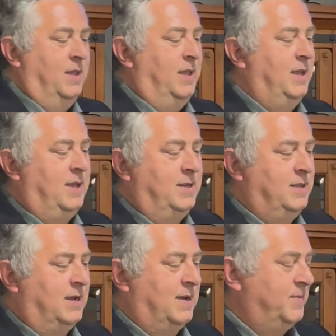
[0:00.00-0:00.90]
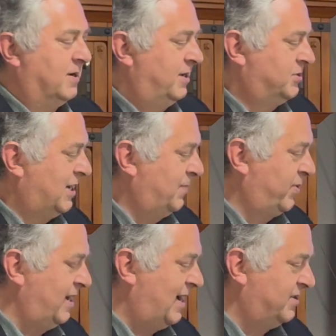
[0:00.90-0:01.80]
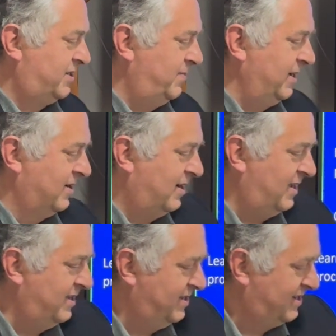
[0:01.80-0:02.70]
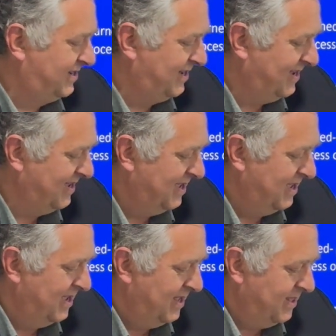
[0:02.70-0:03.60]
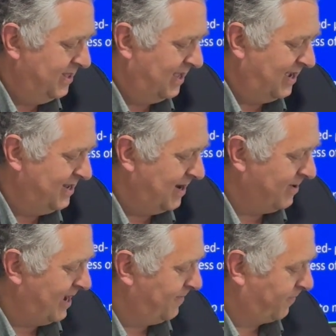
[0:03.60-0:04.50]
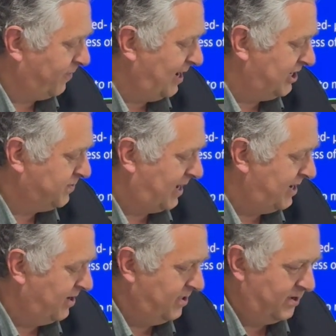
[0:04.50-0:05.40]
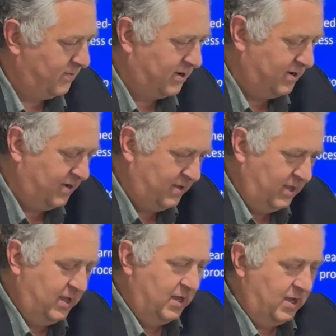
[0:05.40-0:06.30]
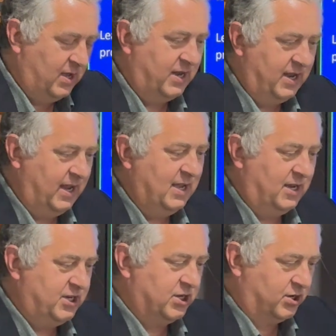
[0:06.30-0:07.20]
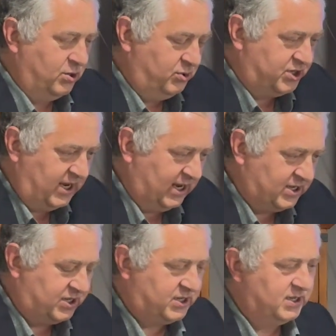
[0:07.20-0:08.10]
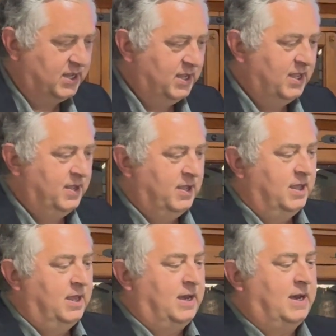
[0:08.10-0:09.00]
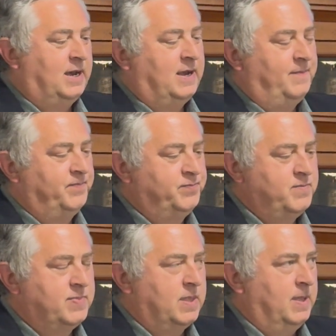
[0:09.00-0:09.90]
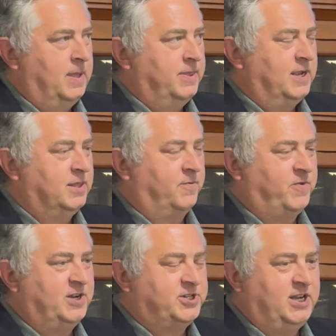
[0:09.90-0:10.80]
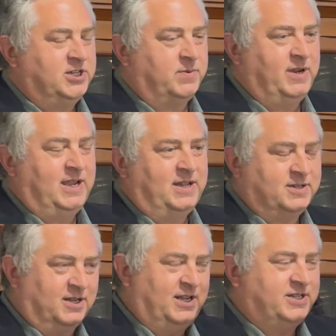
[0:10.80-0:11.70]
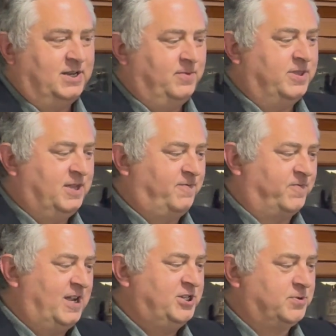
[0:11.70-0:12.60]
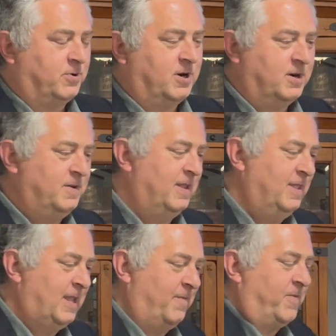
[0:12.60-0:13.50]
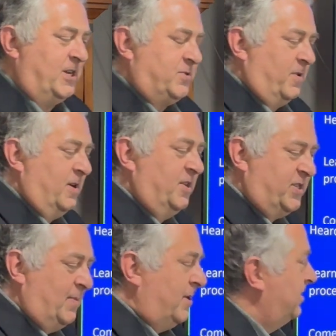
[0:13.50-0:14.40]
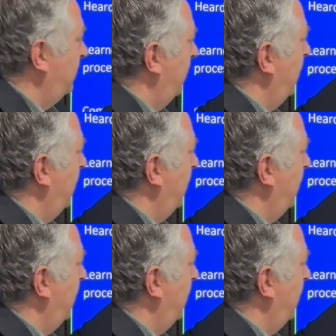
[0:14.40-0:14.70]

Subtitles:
and I'm not going to try to pronounce it because I never had French, but I know the word in English, acoustics. I think the French teacher begins listen with a French word, that French word similar to the